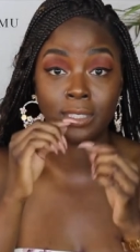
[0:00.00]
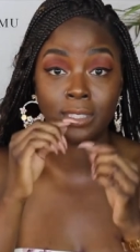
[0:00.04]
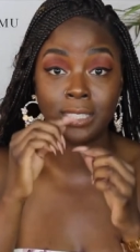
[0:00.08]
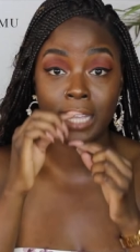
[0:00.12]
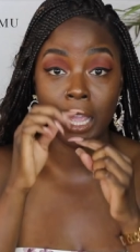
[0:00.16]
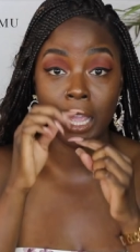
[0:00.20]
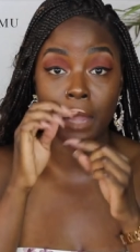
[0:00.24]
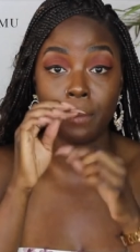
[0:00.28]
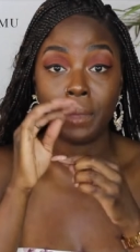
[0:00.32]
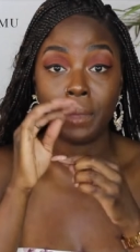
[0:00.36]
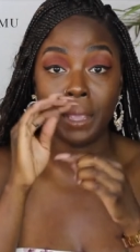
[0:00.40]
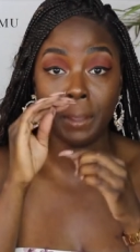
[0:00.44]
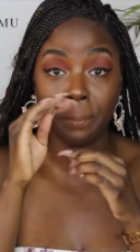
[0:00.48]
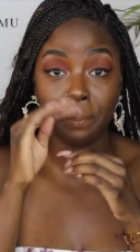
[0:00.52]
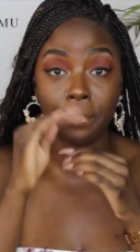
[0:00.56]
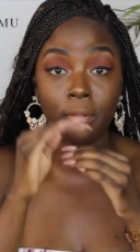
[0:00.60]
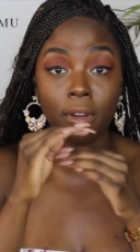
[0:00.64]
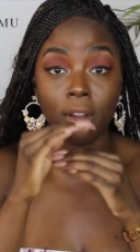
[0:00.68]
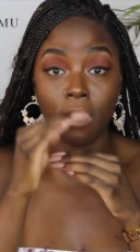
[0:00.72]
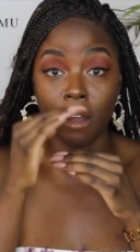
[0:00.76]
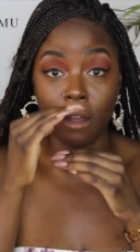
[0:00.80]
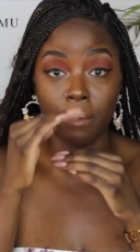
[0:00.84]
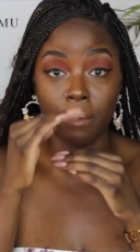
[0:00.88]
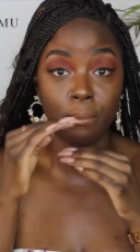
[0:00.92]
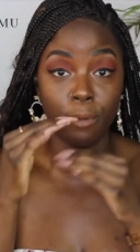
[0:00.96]

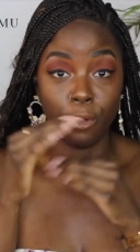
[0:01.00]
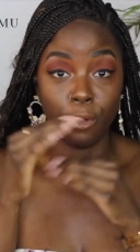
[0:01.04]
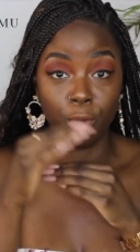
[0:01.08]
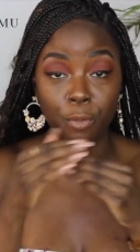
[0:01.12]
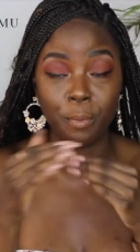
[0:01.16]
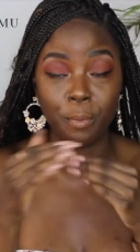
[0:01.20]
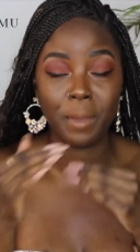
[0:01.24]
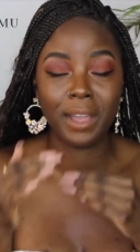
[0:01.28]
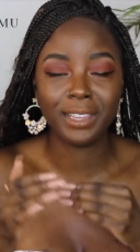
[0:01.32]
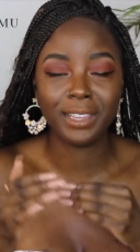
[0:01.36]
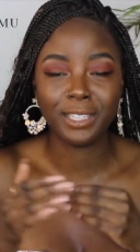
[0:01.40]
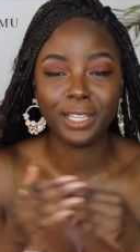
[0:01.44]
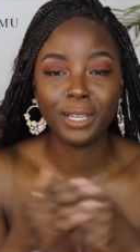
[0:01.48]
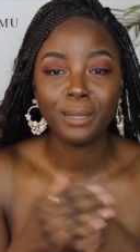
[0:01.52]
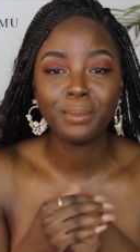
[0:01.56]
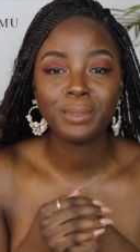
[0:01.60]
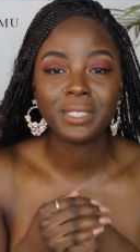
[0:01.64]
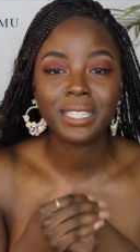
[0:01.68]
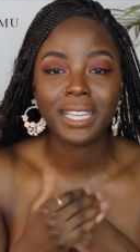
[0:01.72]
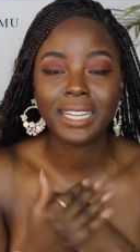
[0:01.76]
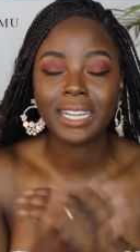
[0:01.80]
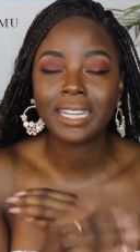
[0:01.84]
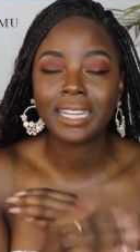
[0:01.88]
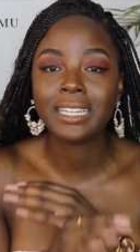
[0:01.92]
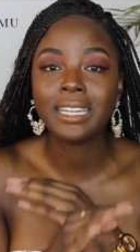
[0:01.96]
sandpaper on both my
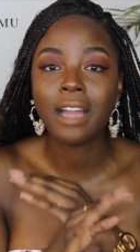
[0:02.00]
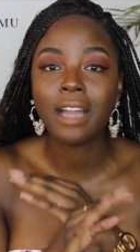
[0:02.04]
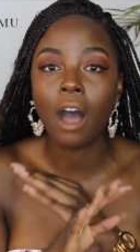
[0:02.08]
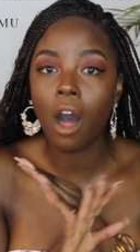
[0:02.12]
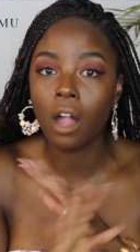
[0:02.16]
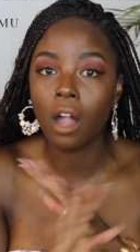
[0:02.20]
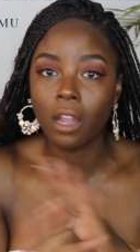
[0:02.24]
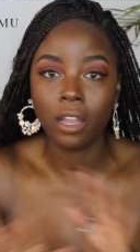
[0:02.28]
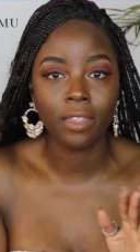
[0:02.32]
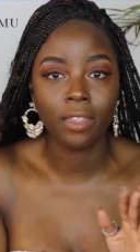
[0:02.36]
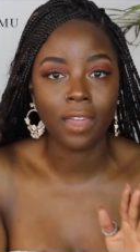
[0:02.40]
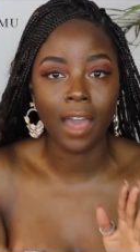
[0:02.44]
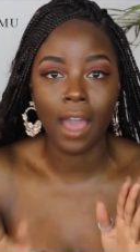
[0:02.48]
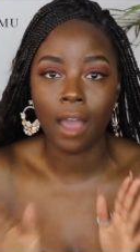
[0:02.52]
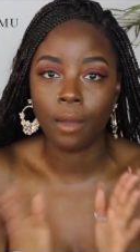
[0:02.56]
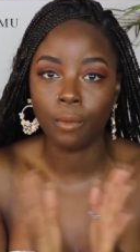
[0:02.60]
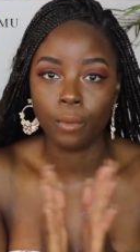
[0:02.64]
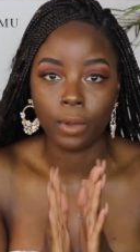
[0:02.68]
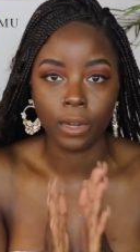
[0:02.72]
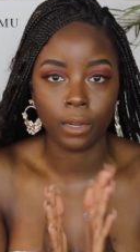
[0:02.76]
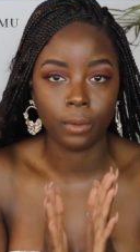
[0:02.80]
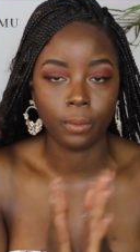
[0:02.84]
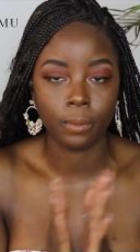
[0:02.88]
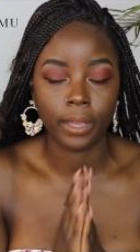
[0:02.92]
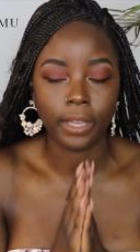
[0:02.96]
lips. Like all of
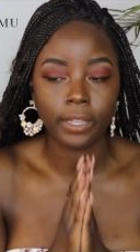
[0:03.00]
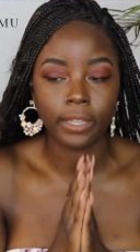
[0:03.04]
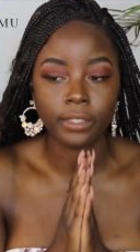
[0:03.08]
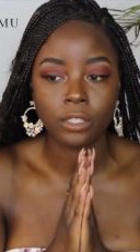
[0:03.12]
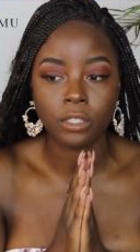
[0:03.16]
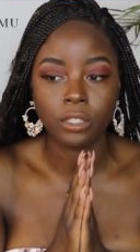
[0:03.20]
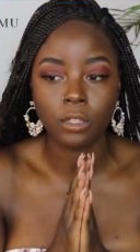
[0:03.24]
that went away.